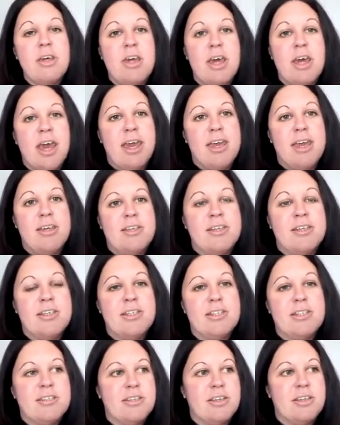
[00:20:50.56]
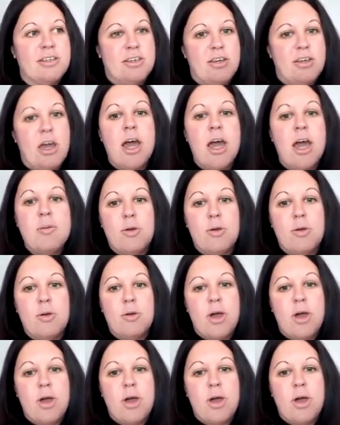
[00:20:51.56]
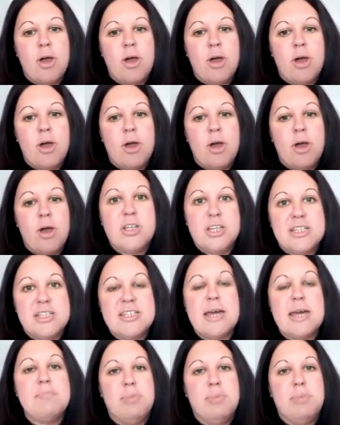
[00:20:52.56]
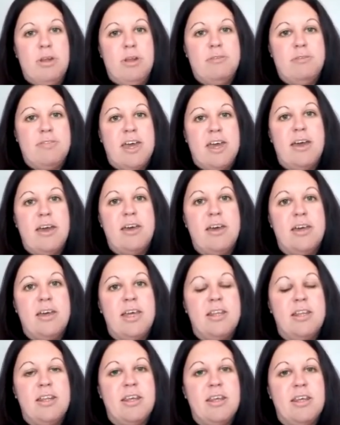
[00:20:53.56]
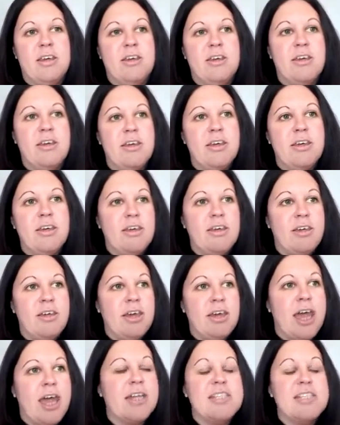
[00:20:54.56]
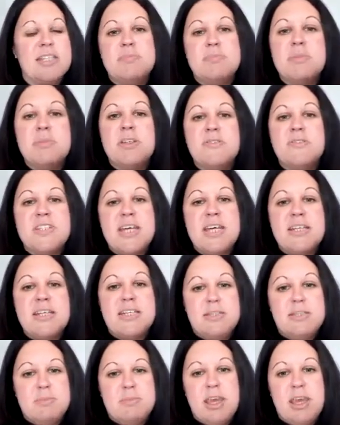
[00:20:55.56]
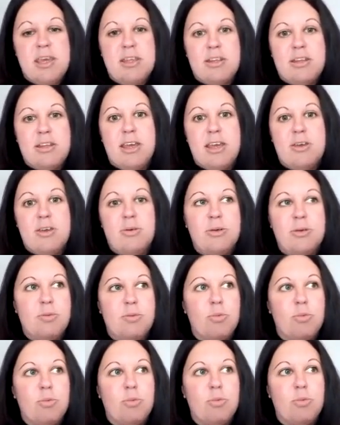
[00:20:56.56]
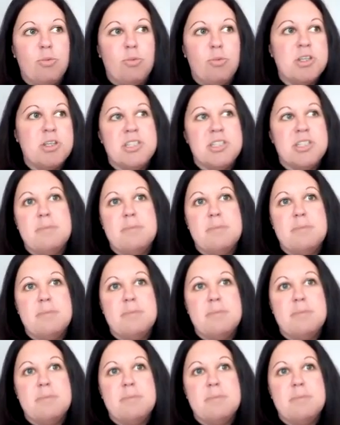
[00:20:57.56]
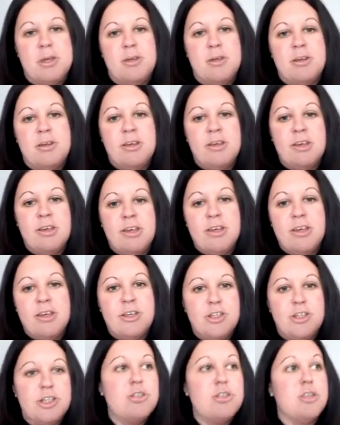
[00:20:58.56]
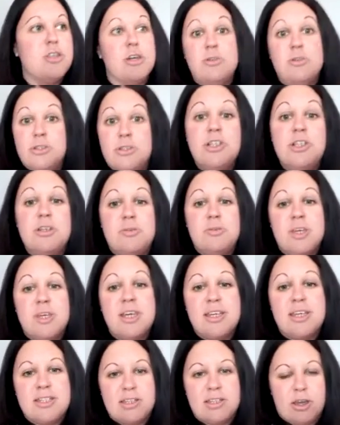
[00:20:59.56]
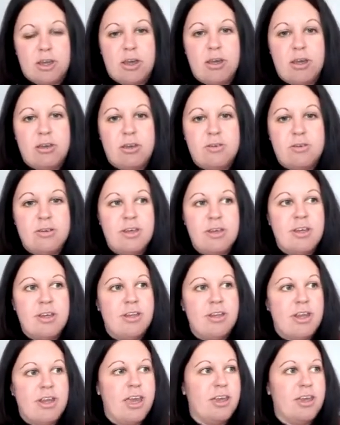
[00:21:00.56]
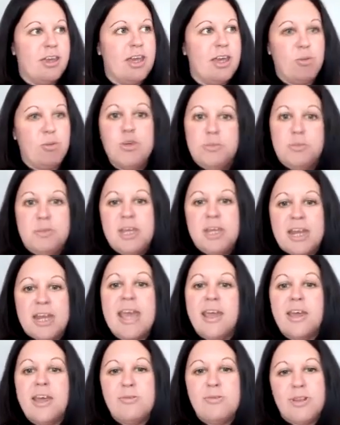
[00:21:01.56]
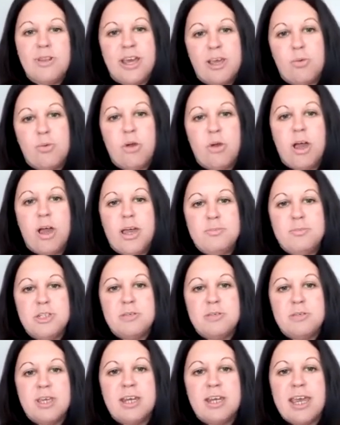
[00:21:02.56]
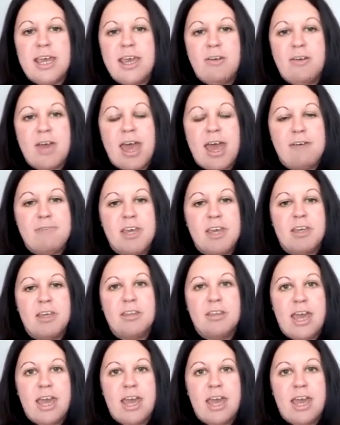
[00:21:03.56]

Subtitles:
And I'm quite a good example of that, in that had someone have said to me like, what's the best that could happen to those 2 years ago, like it would be now, like what I'm doing now, having that